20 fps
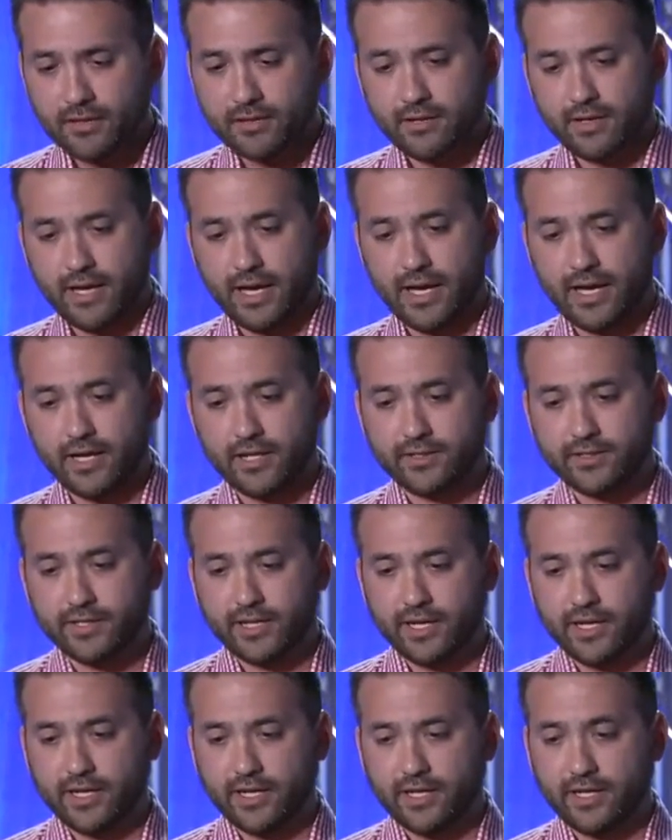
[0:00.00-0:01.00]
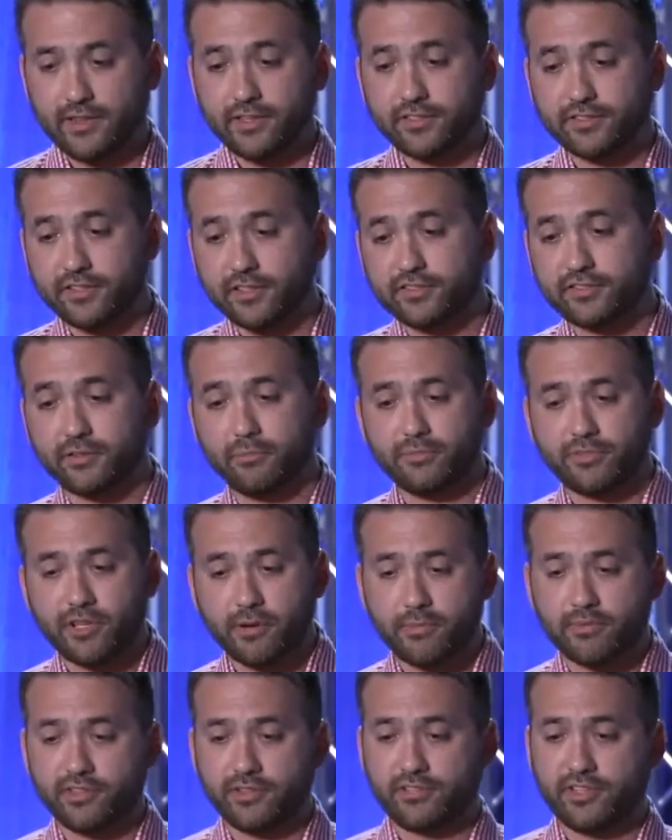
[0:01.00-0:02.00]
And in the system,
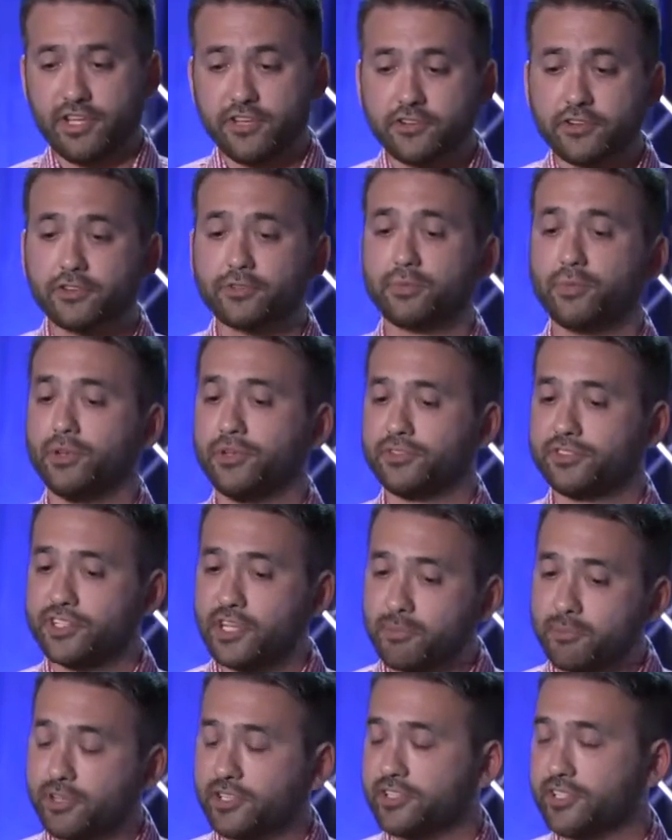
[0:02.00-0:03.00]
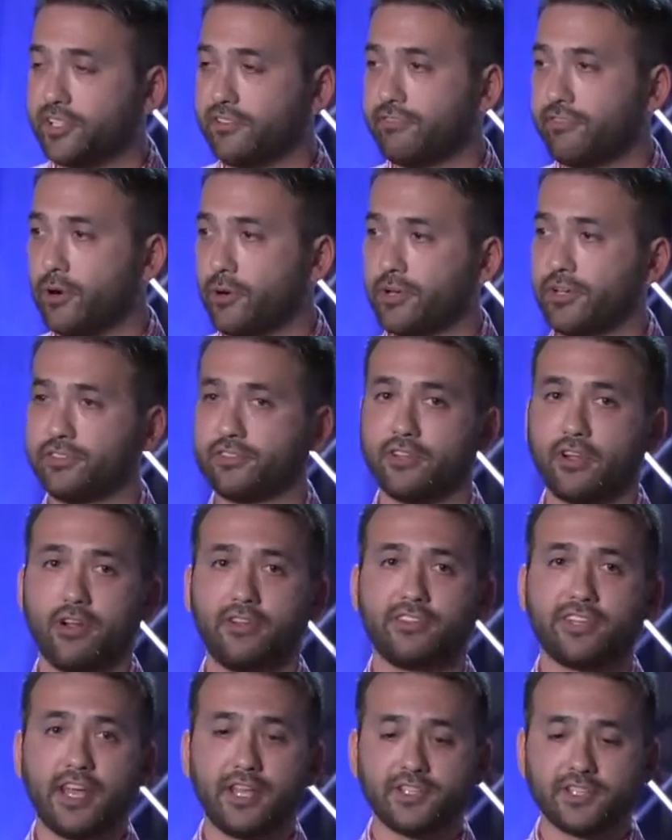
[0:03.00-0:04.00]
teachers will typically focus their
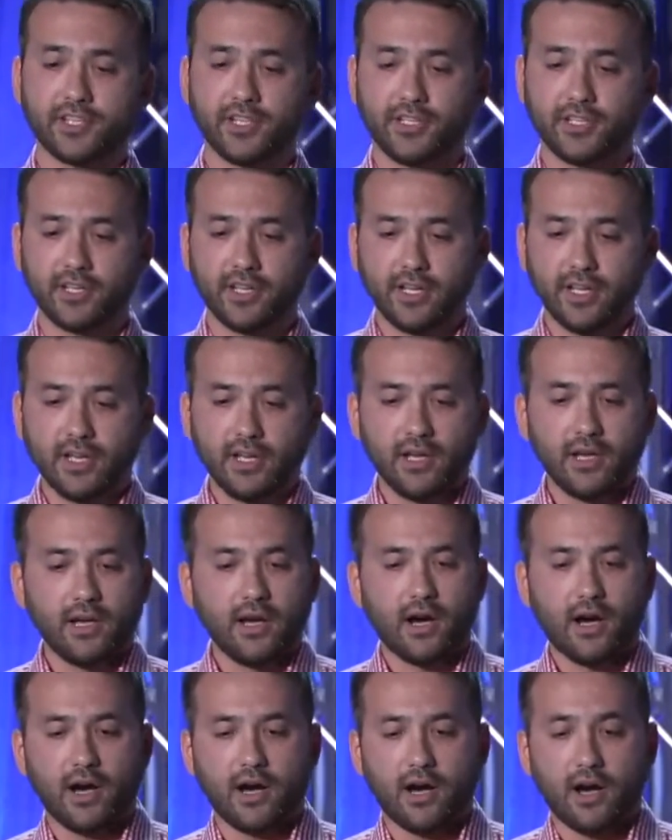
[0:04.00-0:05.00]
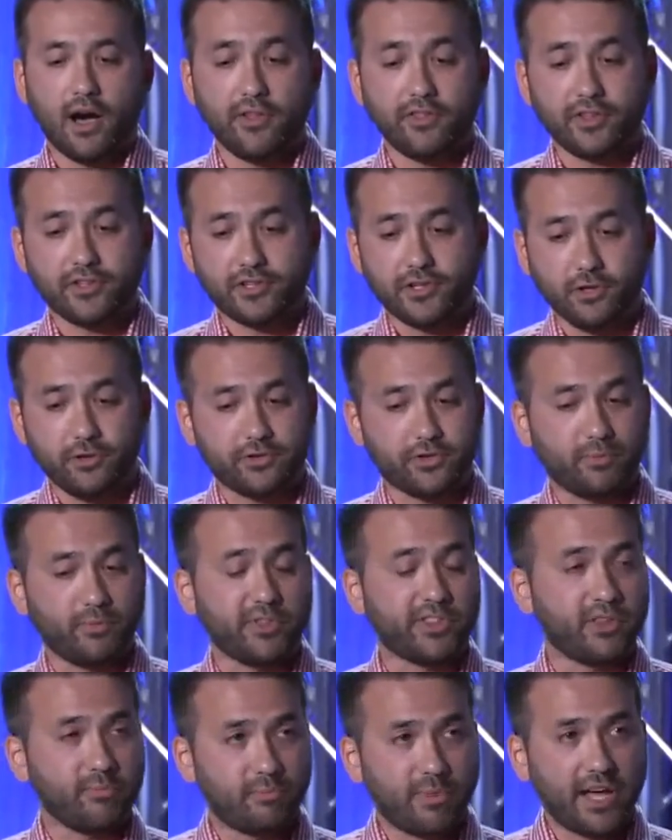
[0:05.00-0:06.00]
attention on the children with
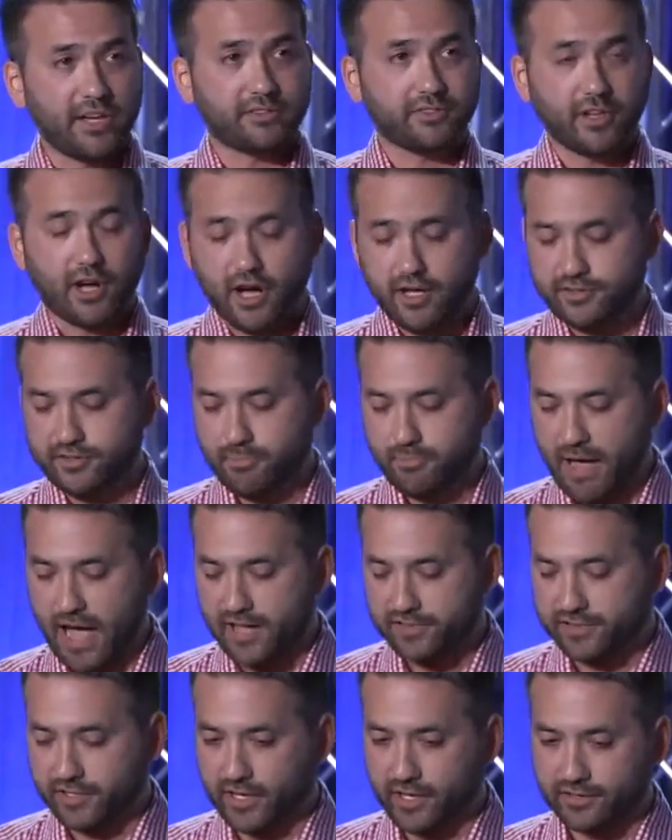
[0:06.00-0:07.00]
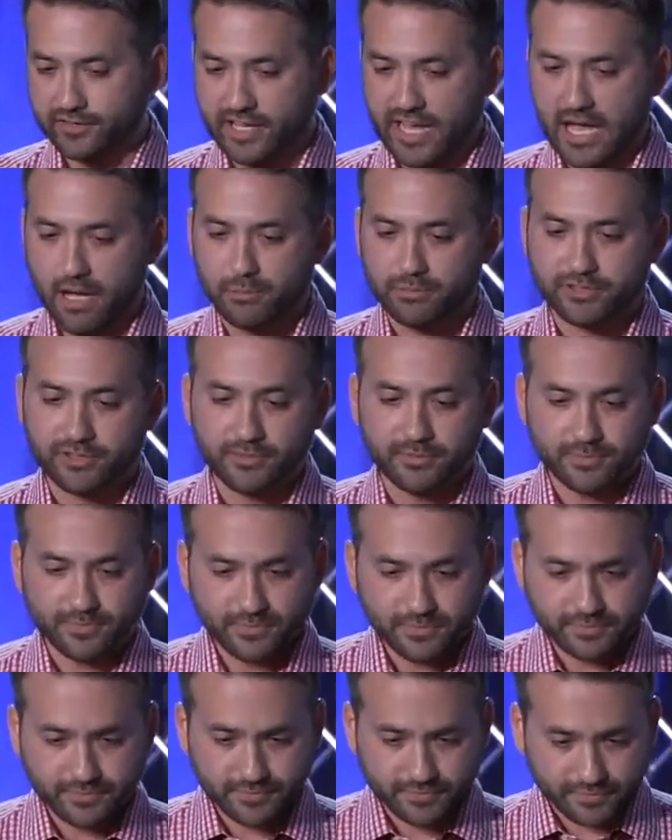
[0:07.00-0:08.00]
the best odds at passing exams.
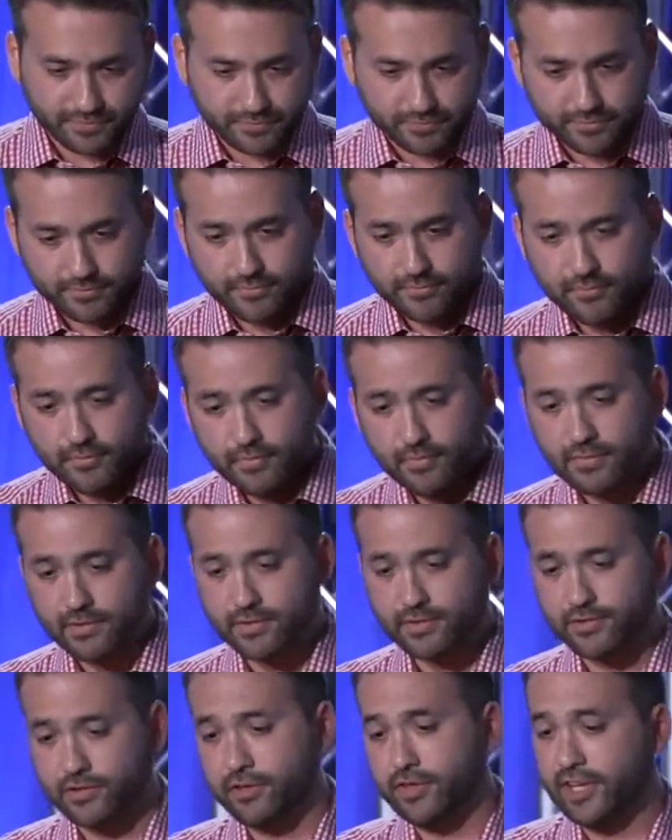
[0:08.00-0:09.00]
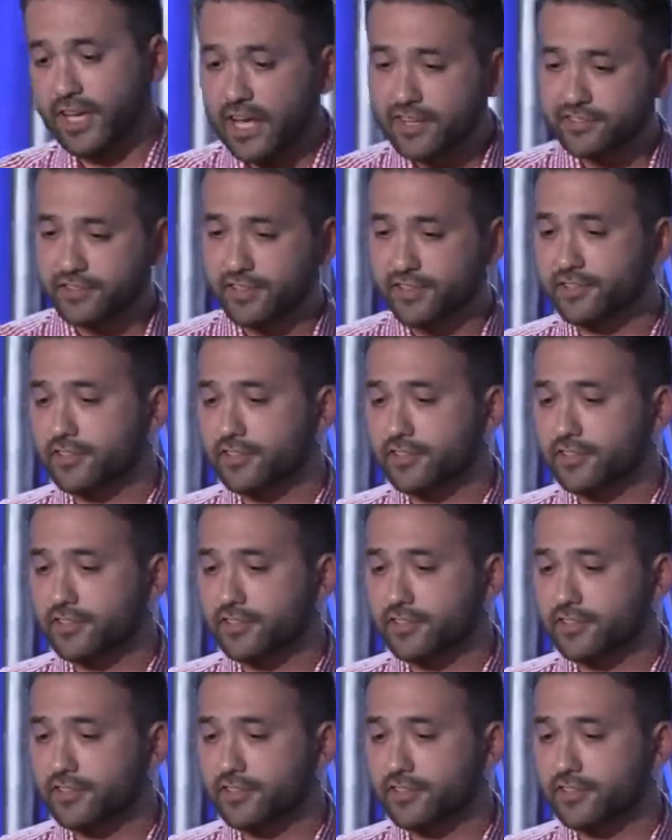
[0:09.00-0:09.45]
So in the case of this